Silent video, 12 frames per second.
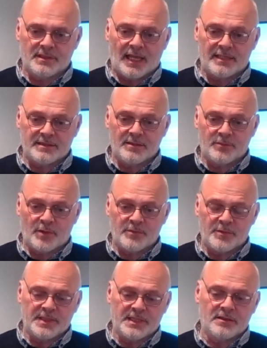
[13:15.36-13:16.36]
uh, when
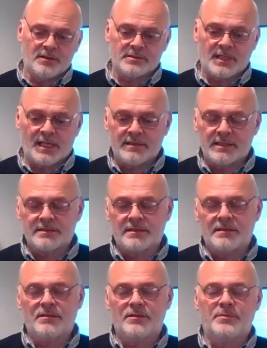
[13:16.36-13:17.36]
we've been in lockdown is a
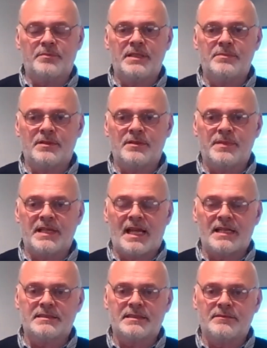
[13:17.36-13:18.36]
lot of people have been
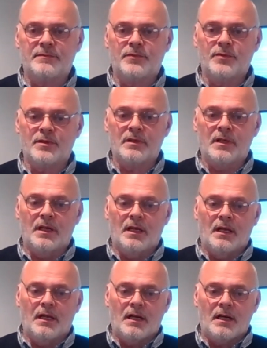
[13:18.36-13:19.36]
asking for
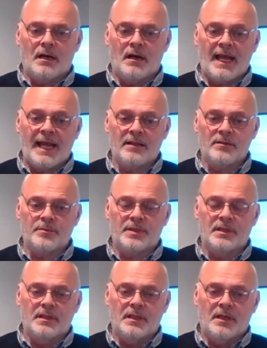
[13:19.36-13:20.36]
our help
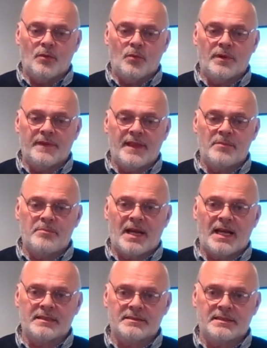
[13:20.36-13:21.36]
with them
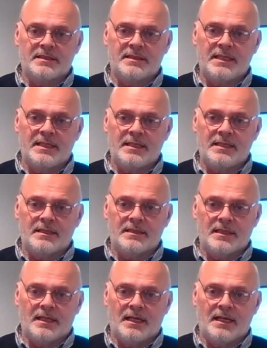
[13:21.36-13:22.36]
passing the
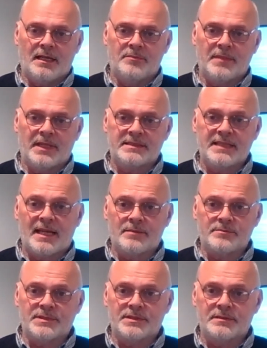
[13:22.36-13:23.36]
um,
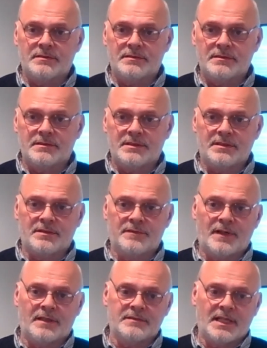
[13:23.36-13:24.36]
exams, you know, the
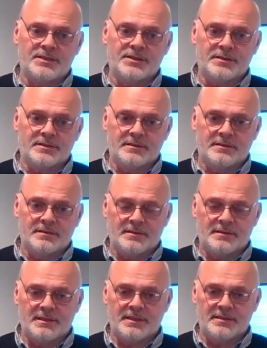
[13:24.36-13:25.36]
foundation.
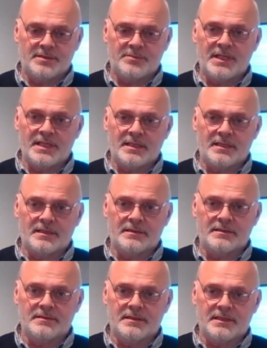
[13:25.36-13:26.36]
Yeah,
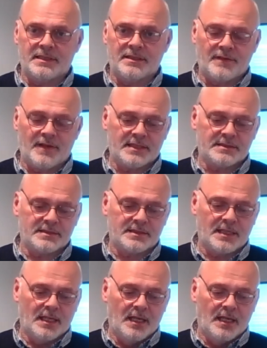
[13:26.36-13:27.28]
absolutely and the advanced.